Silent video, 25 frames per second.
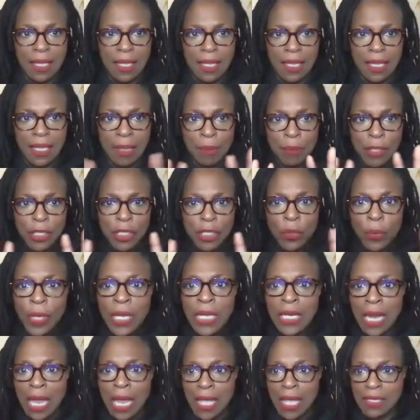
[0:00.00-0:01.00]
in
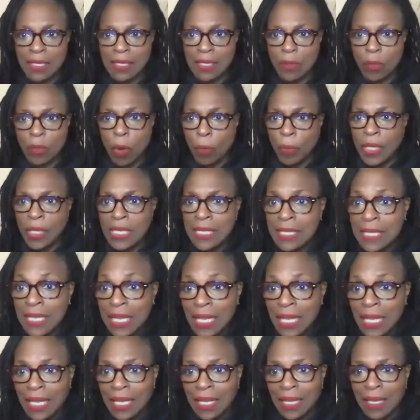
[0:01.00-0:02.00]
between us, what we
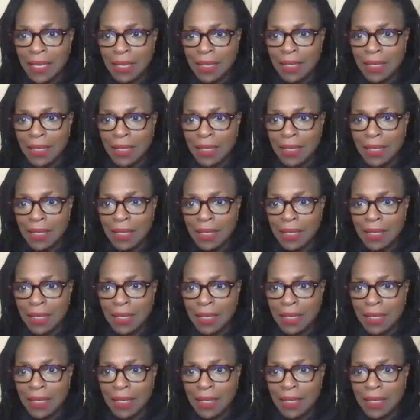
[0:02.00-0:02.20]
see